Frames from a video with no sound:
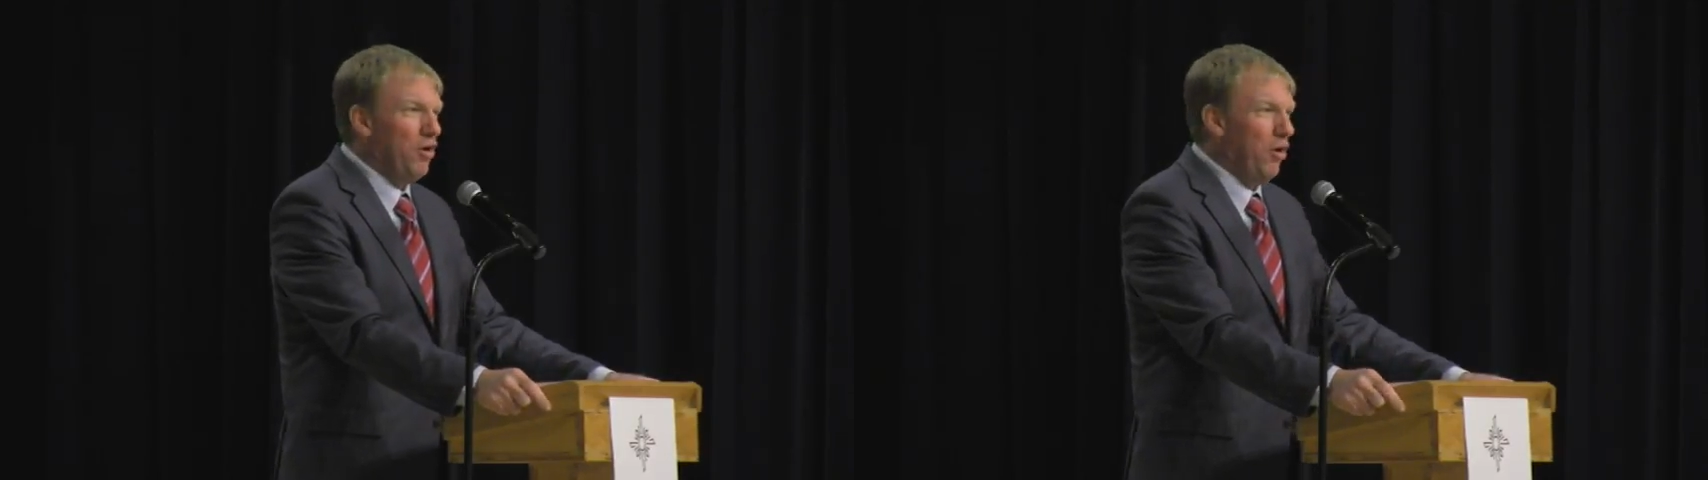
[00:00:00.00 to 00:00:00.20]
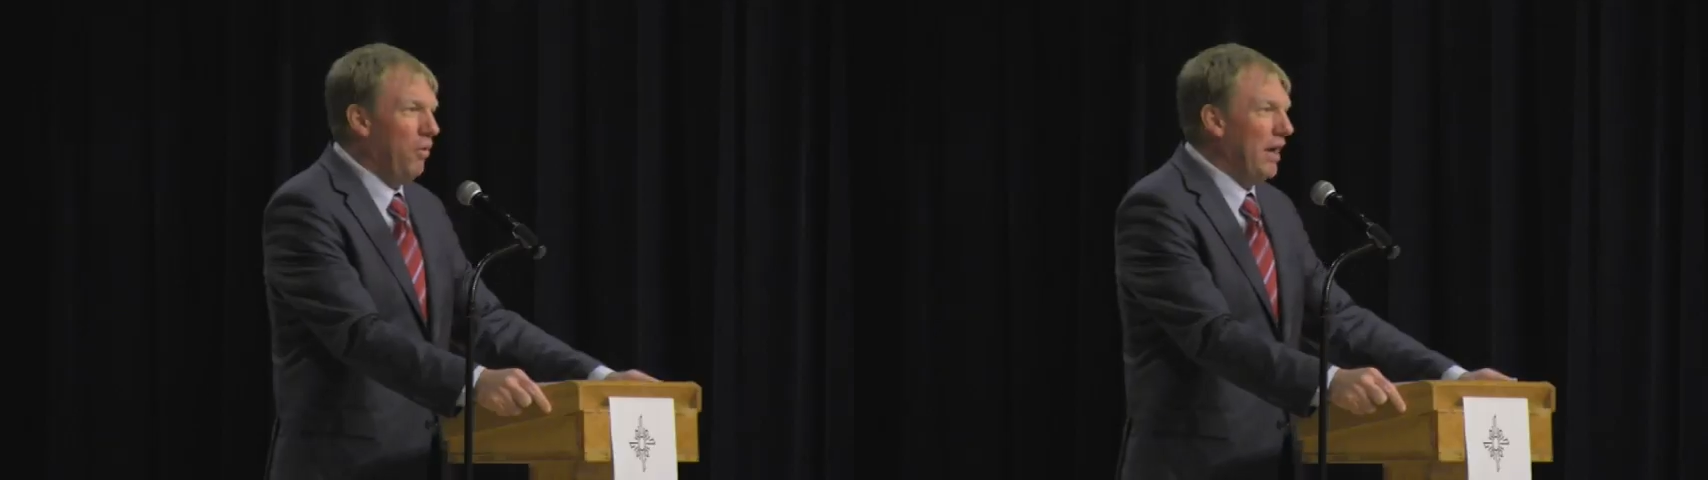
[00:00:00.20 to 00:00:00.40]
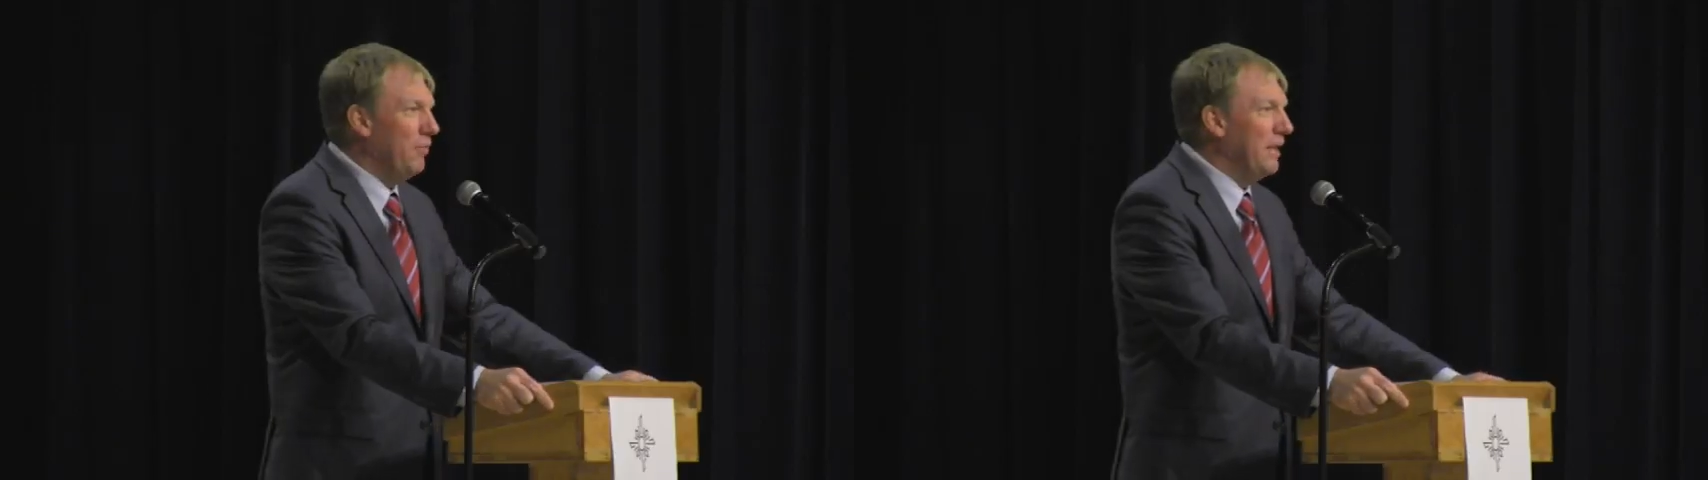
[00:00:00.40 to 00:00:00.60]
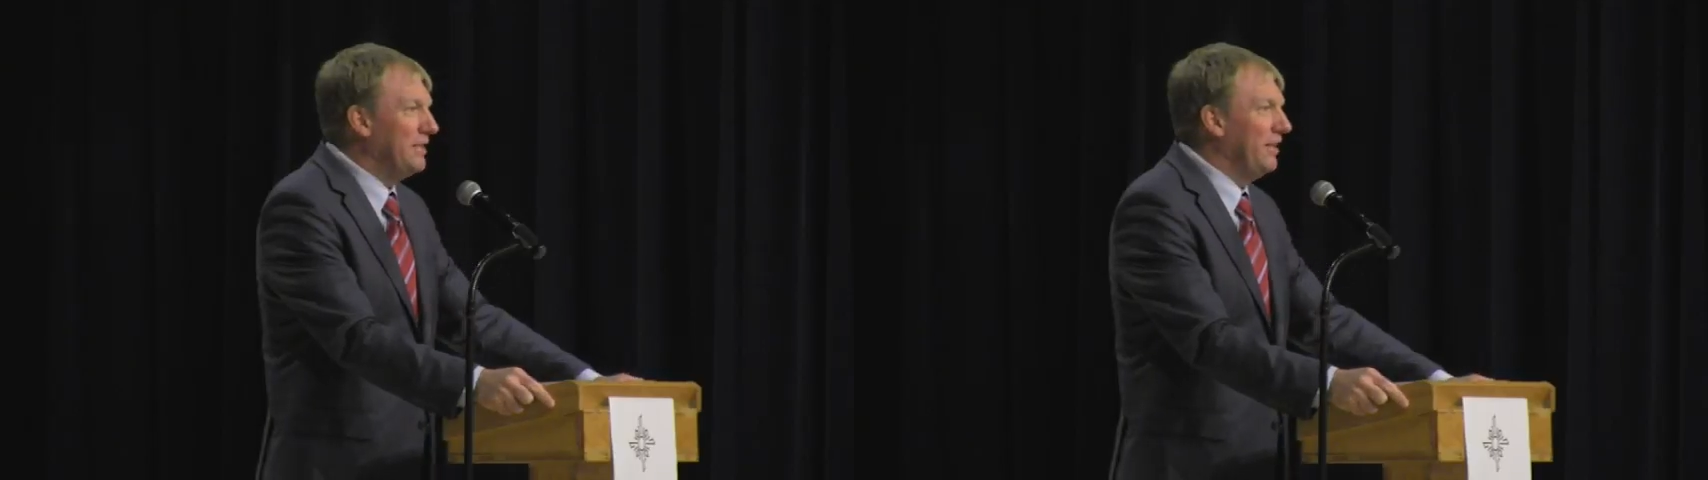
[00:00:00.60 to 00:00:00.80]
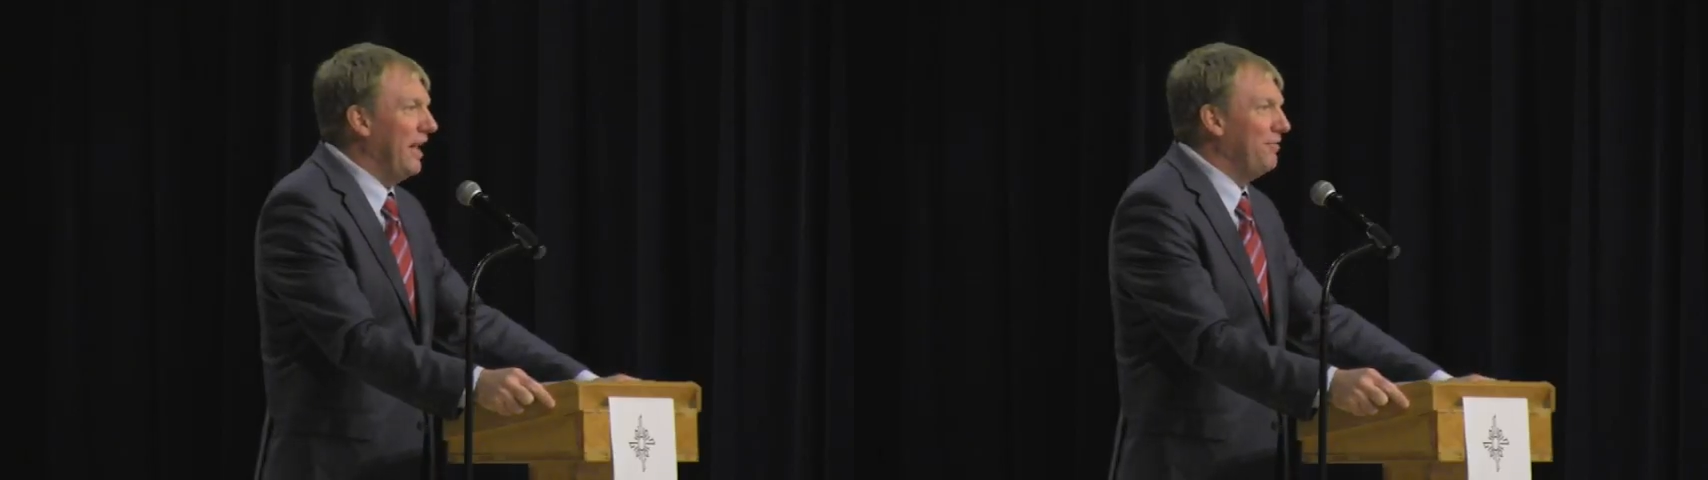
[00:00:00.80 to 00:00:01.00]
We're Hawaii Right
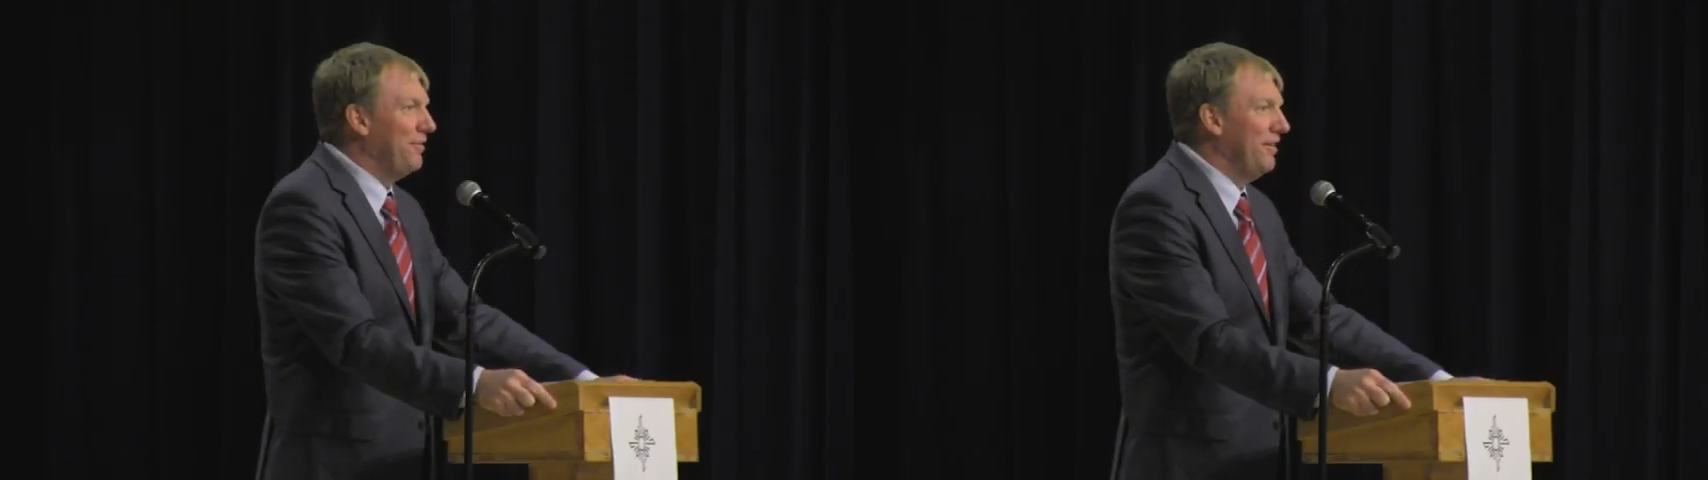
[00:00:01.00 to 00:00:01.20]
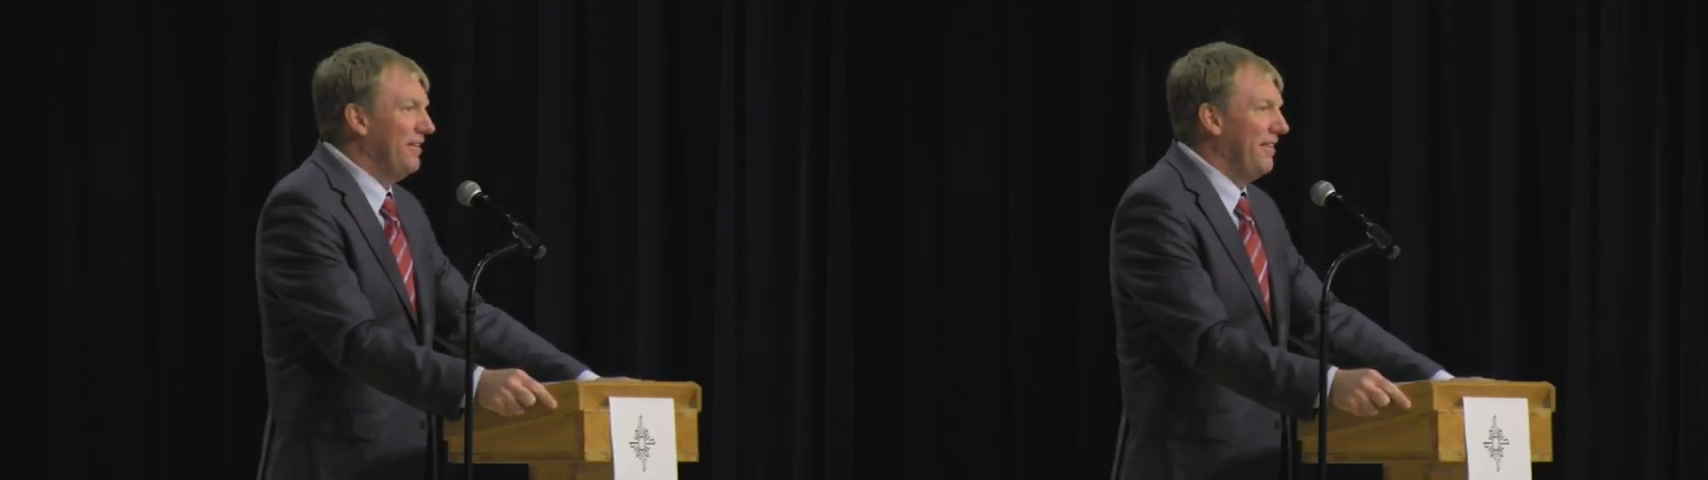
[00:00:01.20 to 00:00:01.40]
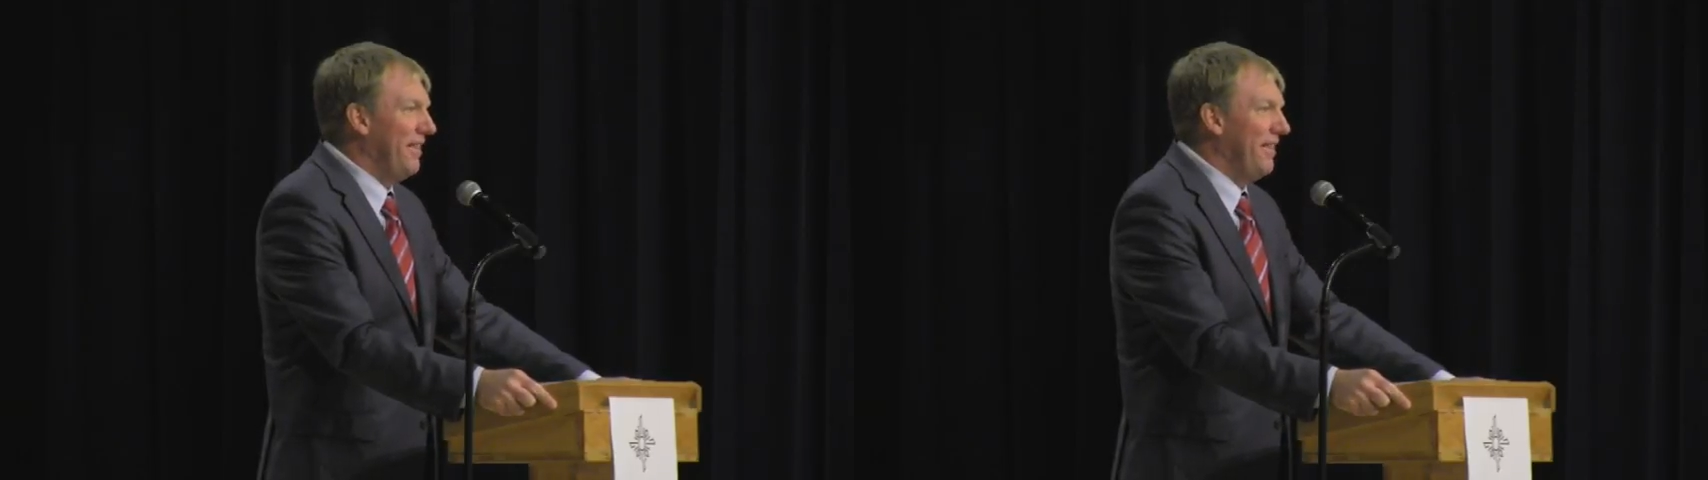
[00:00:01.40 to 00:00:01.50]
to Life.